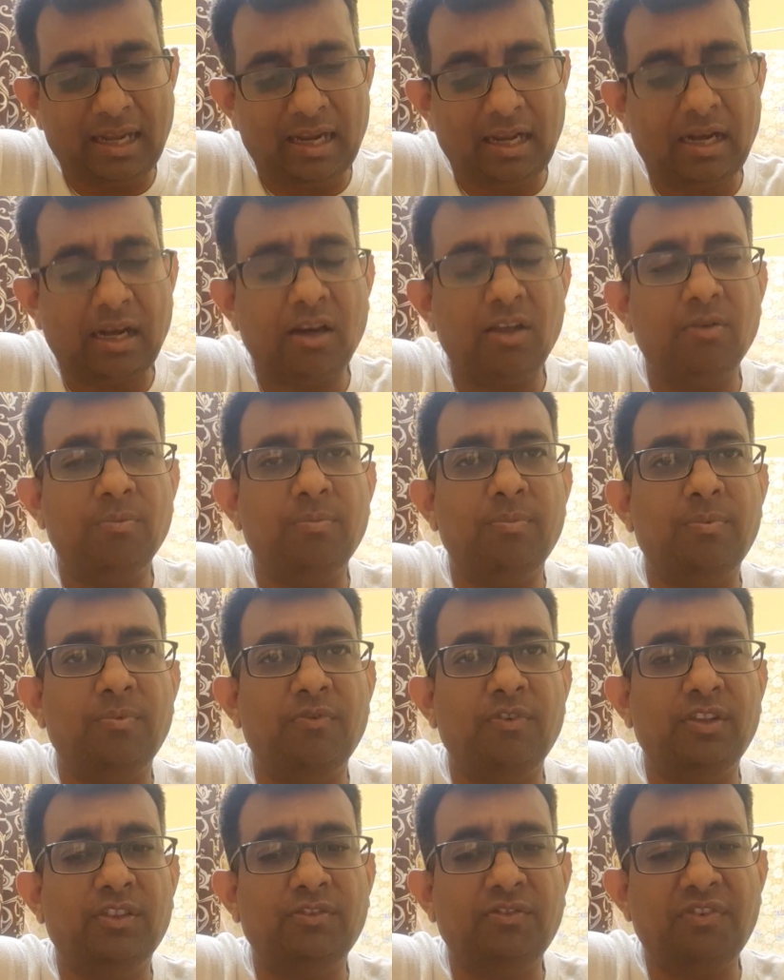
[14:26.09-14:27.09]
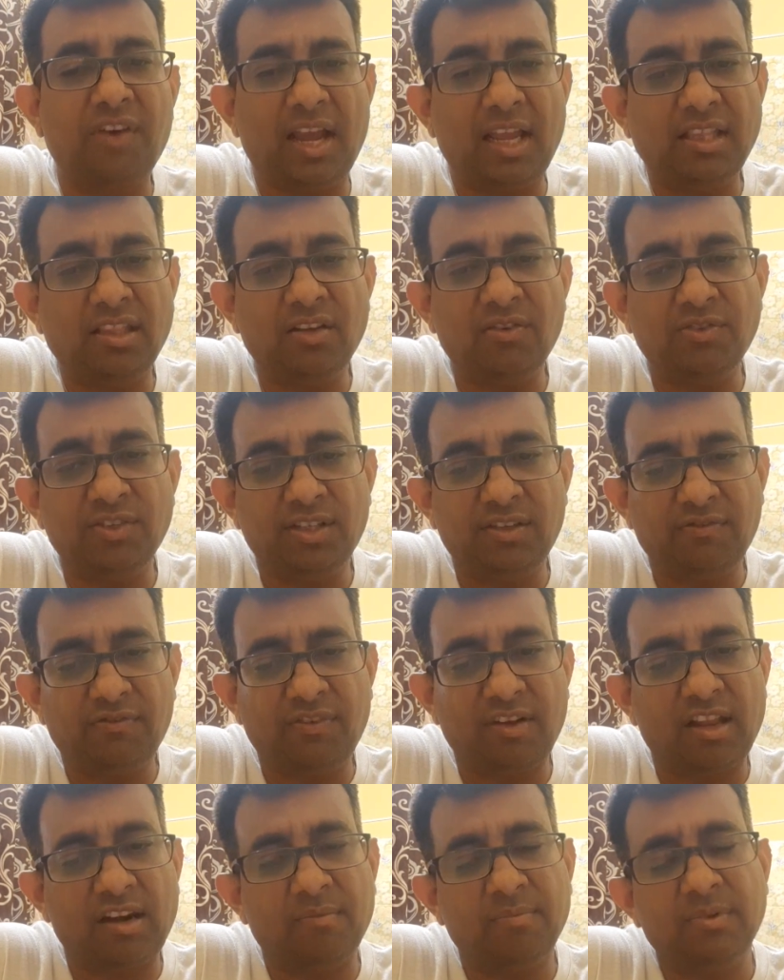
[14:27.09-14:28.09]
Club with 5,000
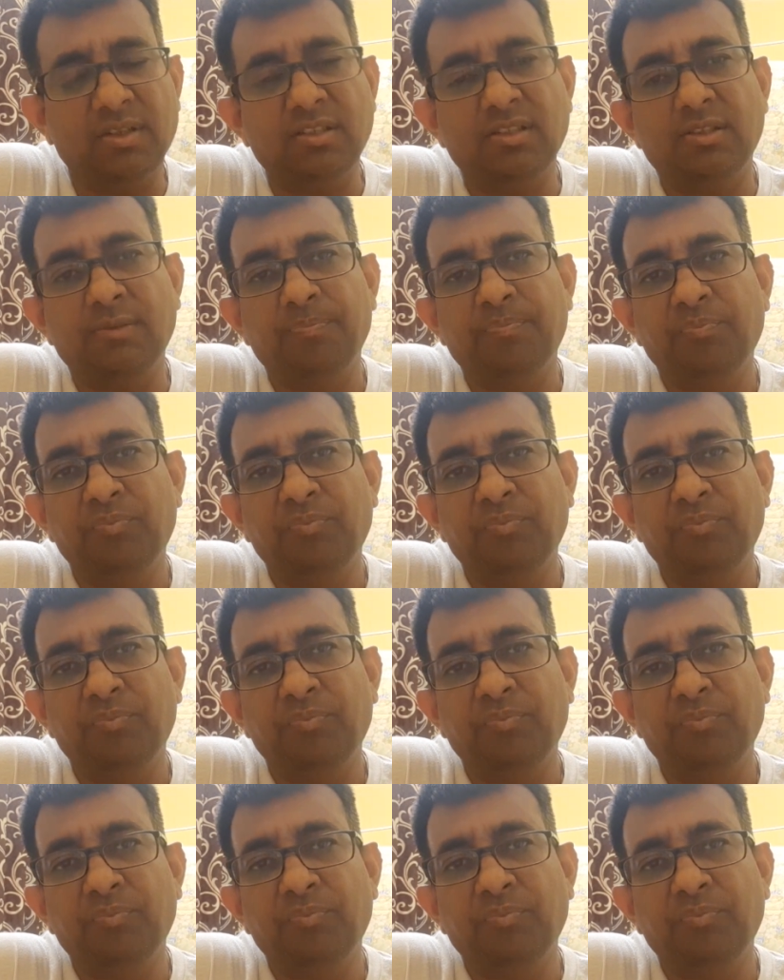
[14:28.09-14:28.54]
farmers,